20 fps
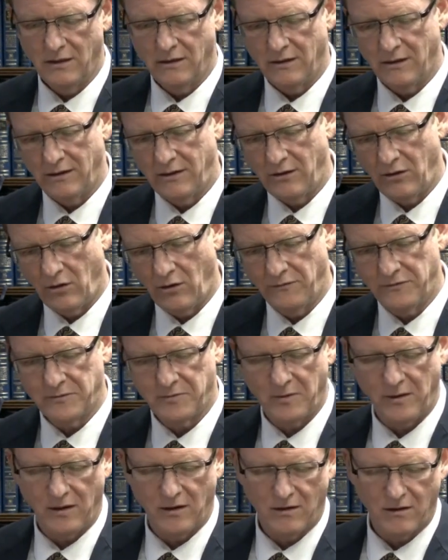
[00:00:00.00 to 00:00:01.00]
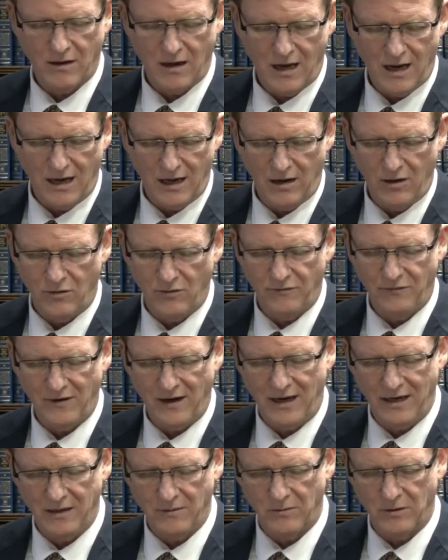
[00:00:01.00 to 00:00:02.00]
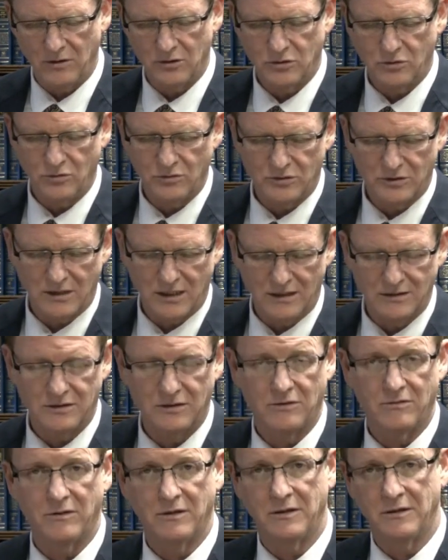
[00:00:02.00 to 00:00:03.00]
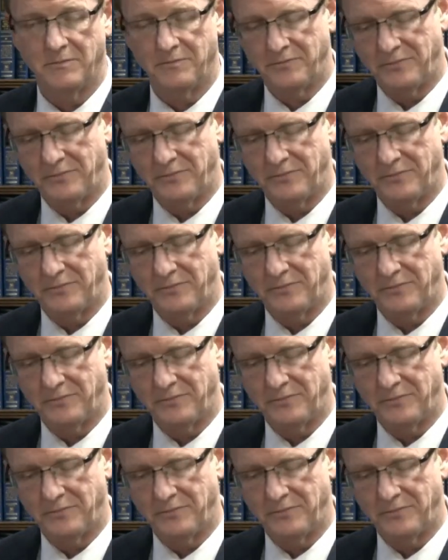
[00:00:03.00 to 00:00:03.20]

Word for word: that the offspring of animals whose consecrated